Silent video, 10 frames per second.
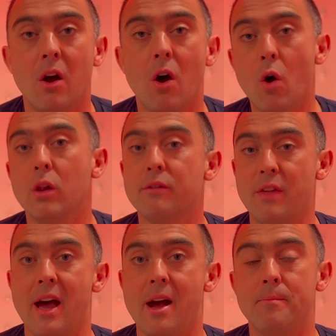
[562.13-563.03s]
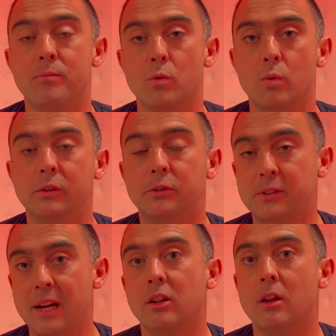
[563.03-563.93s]
All of that would
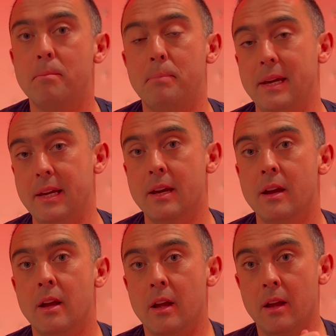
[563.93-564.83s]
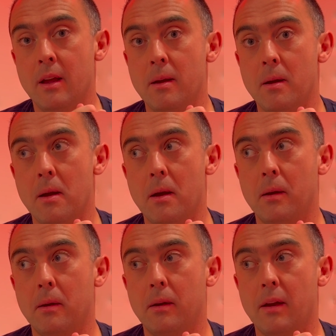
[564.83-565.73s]
still be
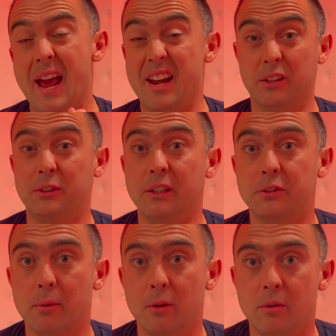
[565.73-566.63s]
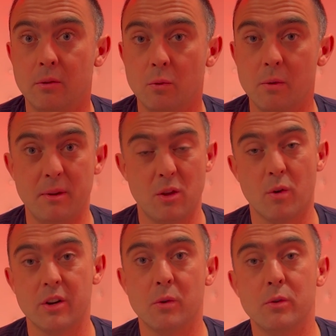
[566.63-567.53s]
inaccessible, would be the
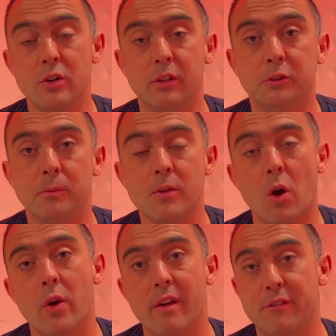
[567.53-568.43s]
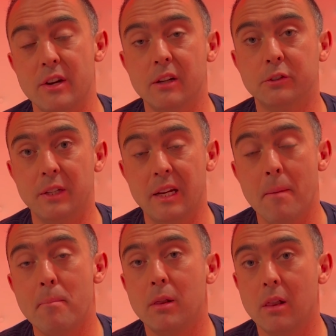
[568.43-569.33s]
word I would use, on a free at sea
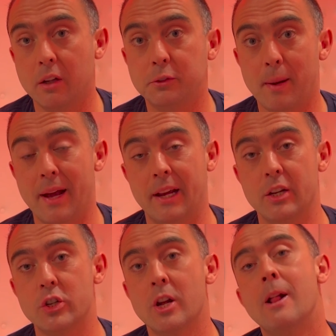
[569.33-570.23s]
plus package.